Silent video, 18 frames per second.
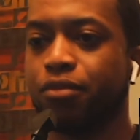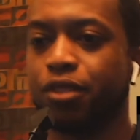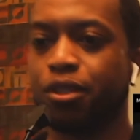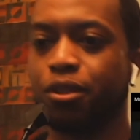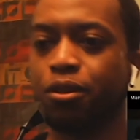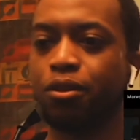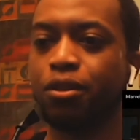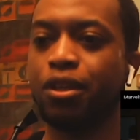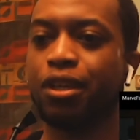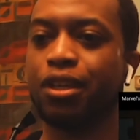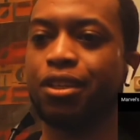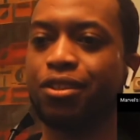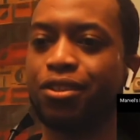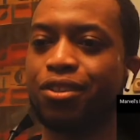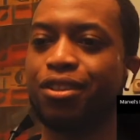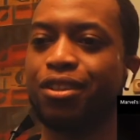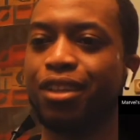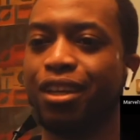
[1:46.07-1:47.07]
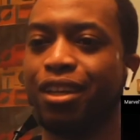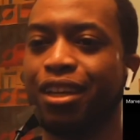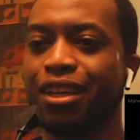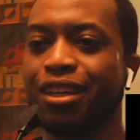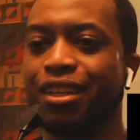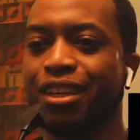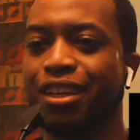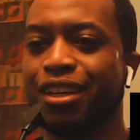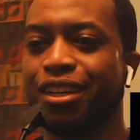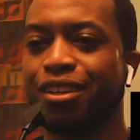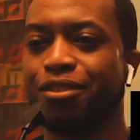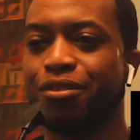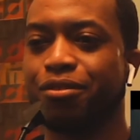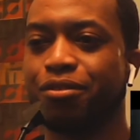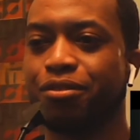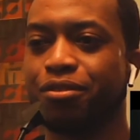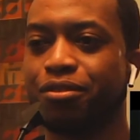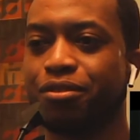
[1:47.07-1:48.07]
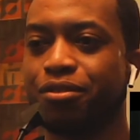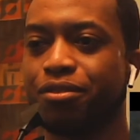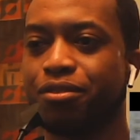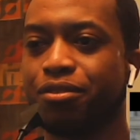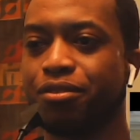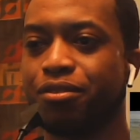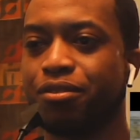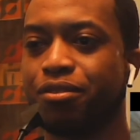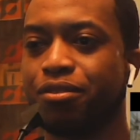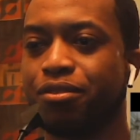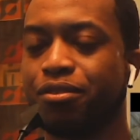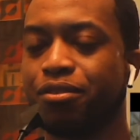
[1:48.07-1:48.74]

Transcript: Her legacy, I like that.